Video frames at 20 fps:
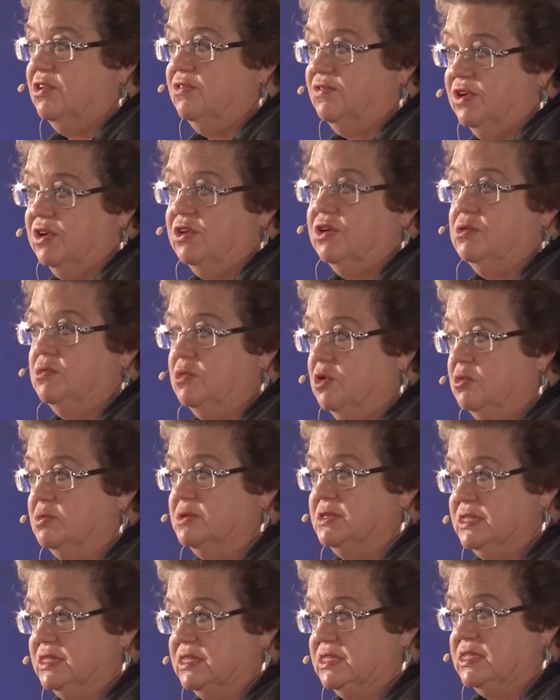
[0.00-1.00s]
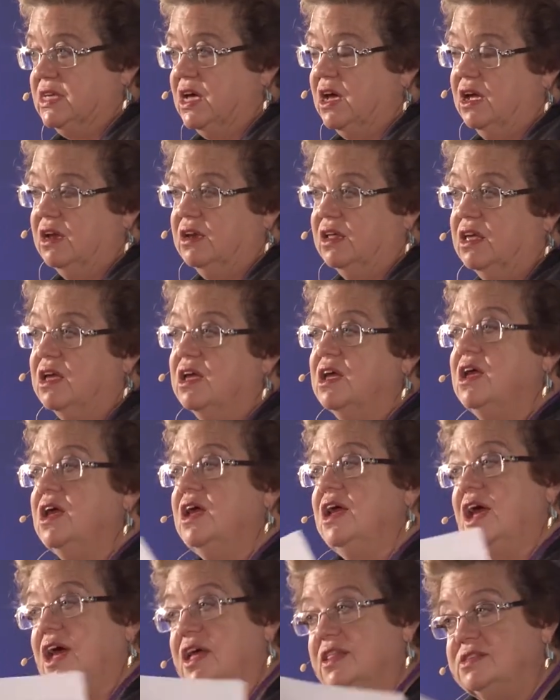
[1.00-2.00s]
very mobile society.
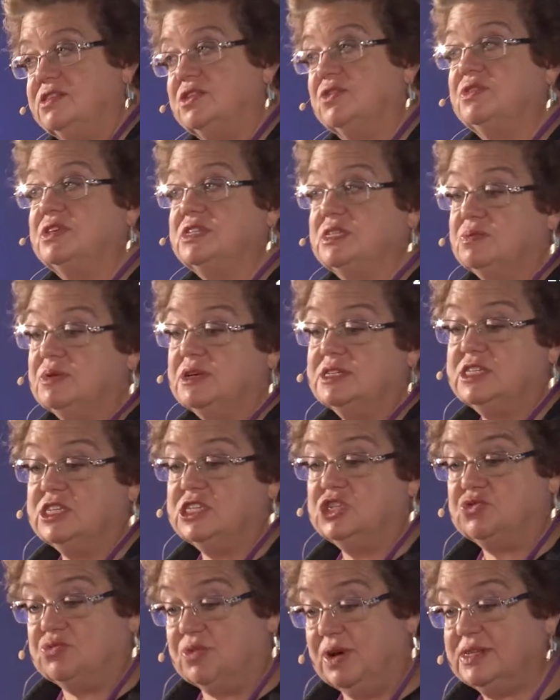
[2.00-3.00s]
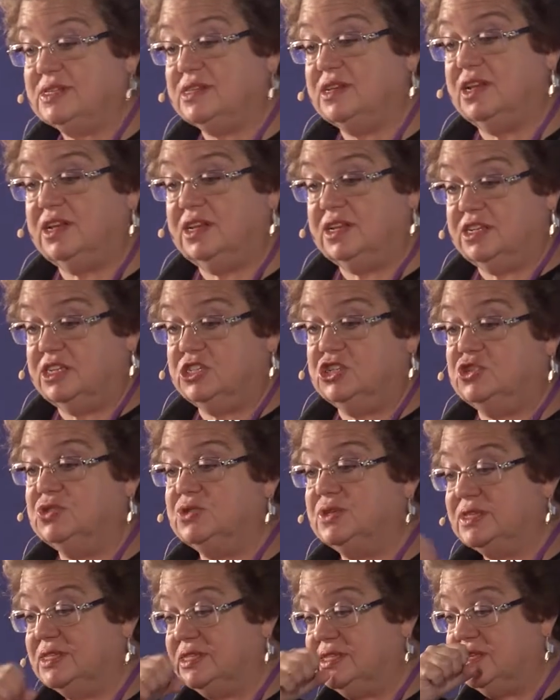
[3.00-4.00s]
And so this message resonated, as you
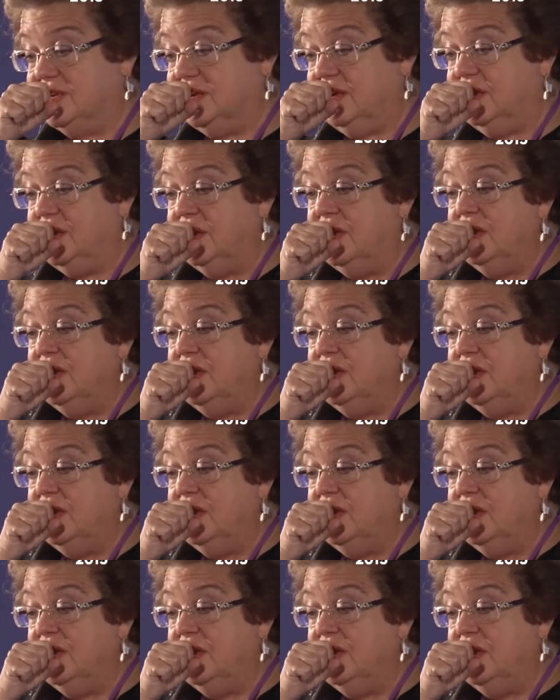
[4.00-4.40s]
can see,